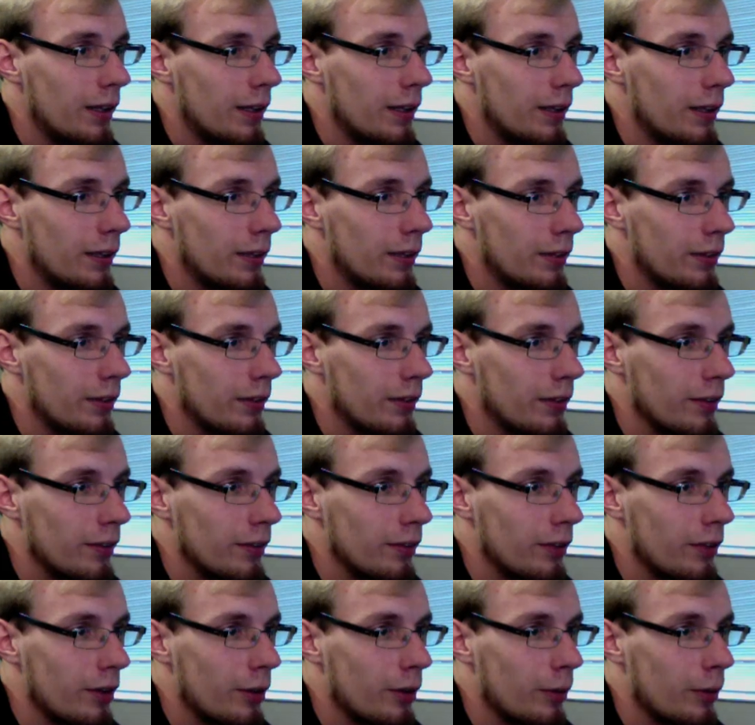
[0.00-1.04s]
And see, there's
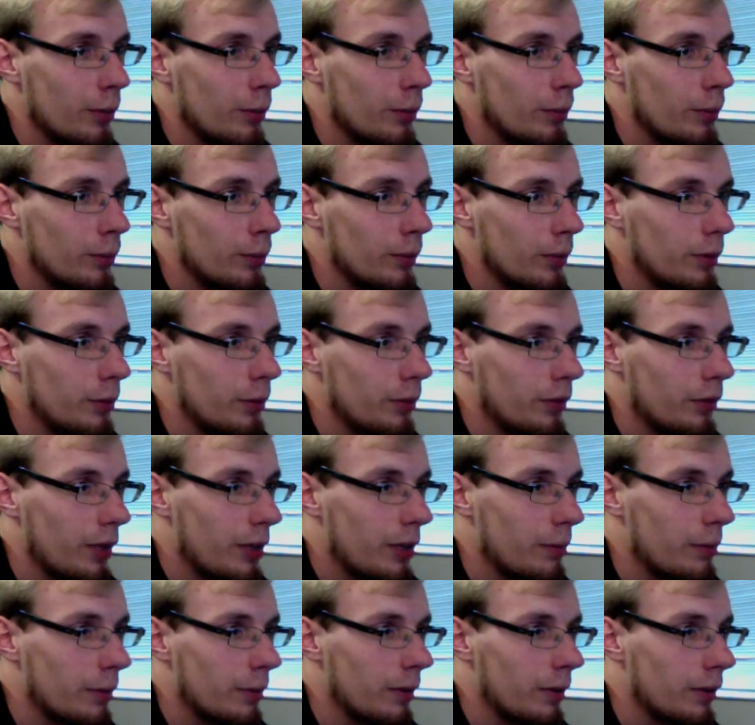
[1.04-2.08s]
no
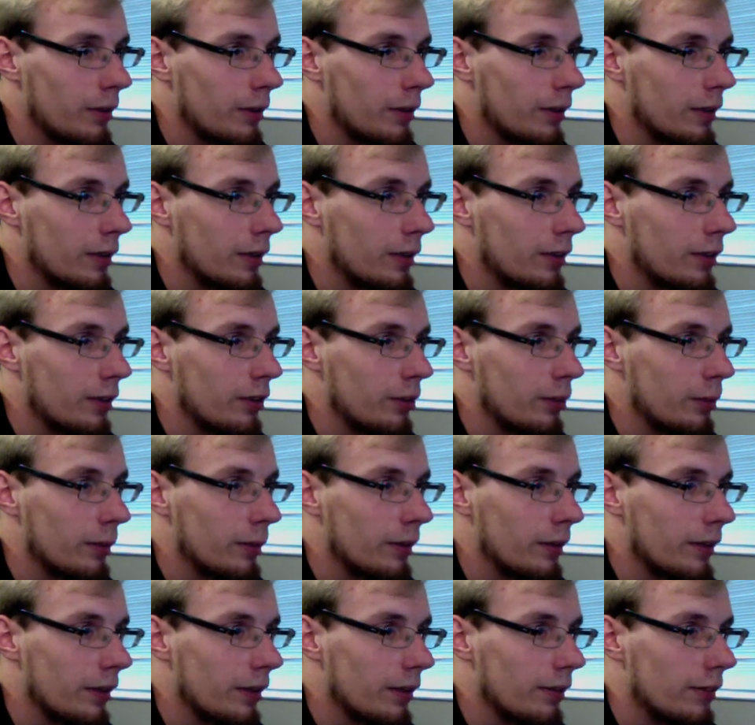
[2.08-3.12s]
shame in
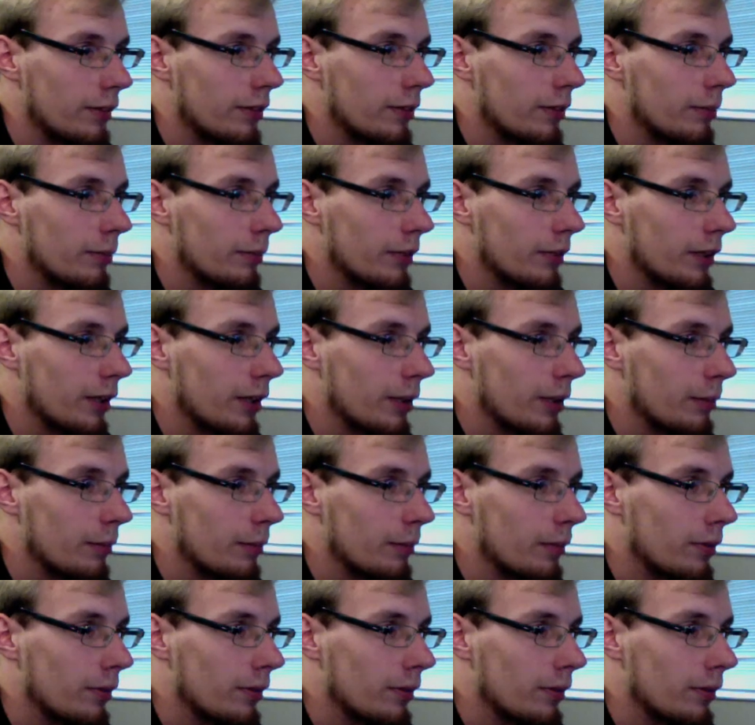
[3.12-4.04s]
doing this sometimes.